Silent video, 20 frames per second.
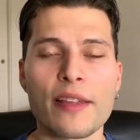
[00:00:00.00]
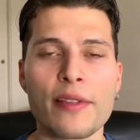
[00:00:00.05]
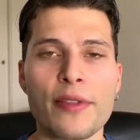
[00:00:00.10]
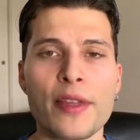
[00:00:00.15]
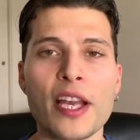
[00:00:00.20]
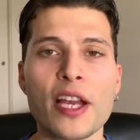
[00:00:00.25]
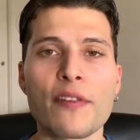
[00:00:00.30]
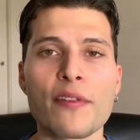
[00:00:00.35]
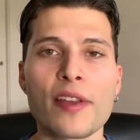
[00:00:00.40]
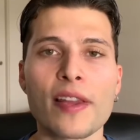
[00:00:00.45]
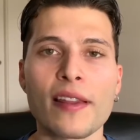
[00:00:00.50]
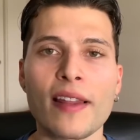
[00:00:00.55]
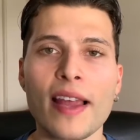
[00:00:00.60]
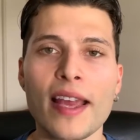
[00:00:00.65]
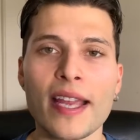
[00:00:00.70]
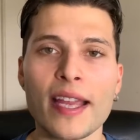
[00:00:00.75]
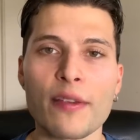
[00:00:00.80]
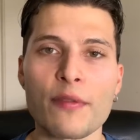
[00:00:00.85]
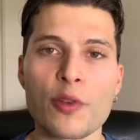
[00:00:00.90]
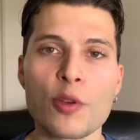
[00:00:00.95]
Think of it
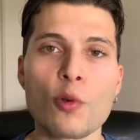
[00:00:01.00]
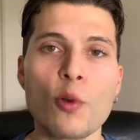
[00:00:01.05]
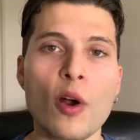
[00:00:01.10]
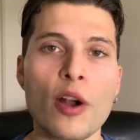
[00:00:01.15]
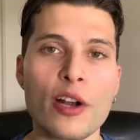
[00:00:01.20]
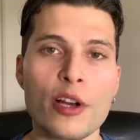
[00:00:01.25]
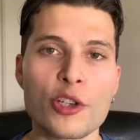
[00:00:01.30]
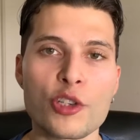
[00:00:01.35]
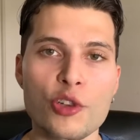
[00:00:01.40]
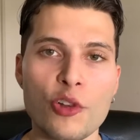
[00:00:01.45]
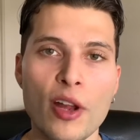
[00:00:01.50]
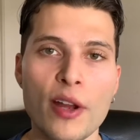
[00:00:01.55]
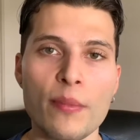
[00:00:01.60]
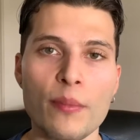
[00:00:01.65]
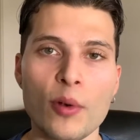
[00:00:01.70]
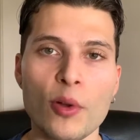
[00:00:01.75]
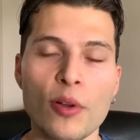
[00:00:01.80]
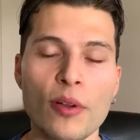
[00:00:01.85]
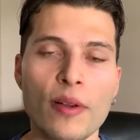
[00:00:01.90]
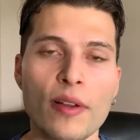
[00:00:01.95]
like if you are on a
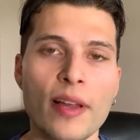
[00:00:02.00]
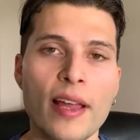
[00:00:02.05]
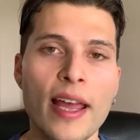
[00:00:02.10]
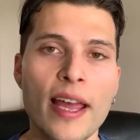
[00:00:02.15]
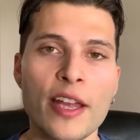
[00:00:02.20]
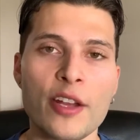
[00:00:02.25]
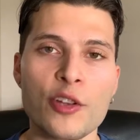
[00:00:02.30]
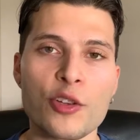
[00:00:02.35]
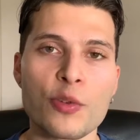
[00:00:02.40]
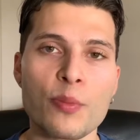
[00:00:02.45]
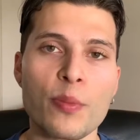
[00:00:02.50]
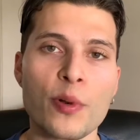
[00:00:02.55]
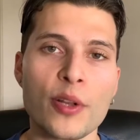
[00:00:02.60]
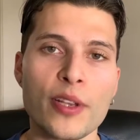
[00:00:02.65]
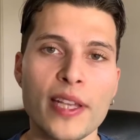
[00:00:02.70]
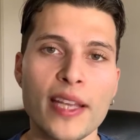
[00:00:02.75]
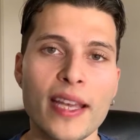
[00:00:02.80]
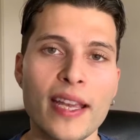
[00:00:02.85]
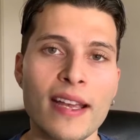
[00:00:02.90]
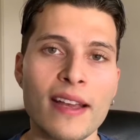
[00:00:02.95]
treadmill and you
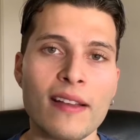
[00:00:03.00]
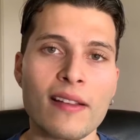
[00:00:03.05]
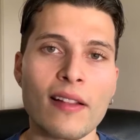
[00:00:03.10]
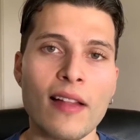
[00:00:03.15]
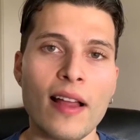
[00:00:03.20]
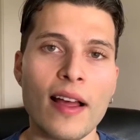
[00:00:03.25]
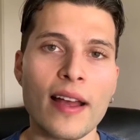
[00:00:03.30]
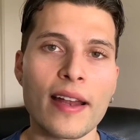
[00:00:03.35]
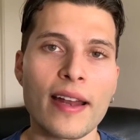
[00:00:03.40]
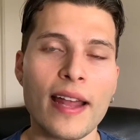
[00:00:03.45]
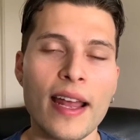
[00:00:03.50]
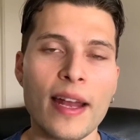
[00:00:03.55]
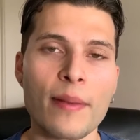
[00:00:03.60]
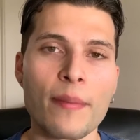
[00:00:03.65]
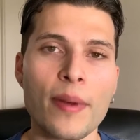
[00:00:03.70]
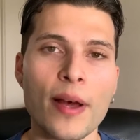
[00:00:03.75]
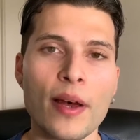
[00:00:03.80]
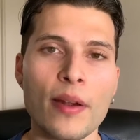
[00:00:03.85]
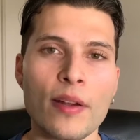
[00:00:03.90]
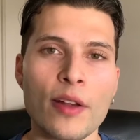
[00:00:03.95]
put the incline at
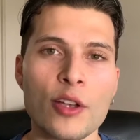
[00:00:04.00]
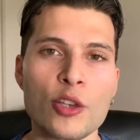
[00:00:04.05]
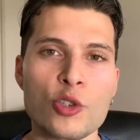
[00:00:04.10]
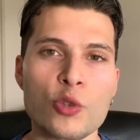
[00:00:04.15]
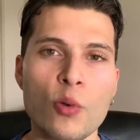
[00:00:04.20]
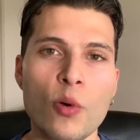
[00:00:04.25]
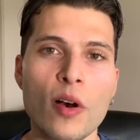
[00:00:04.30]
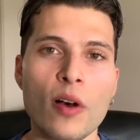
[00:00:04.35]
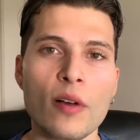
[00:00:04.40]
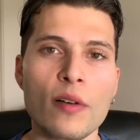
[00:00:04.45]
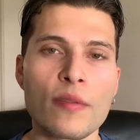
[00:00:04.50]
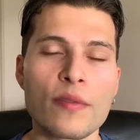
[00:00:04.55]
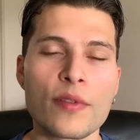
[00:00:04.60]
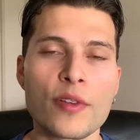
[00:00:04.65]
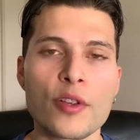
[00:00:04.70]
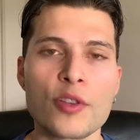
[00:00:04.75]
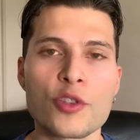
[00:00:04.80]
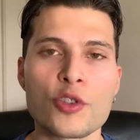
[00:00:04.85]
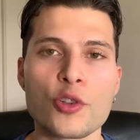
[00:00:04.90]
about a 12